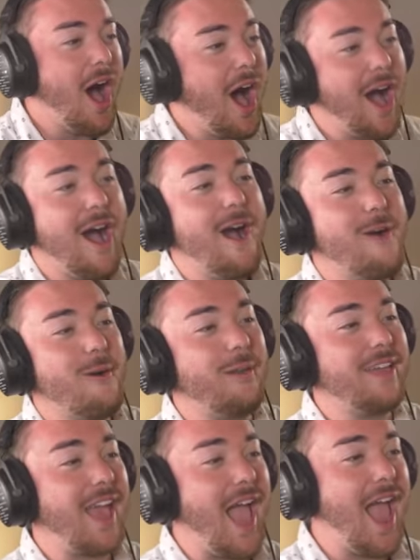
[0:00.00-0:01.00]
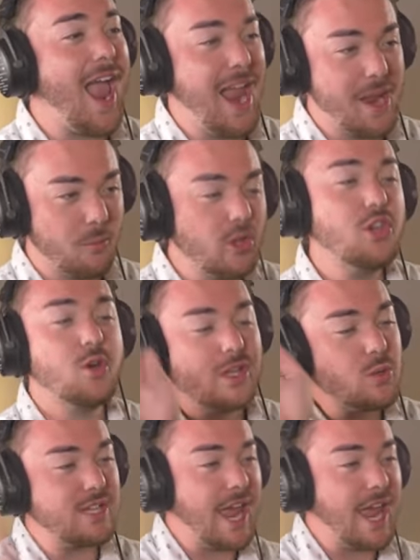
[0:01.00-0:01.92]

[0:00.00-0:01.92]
Okay. Well, you, you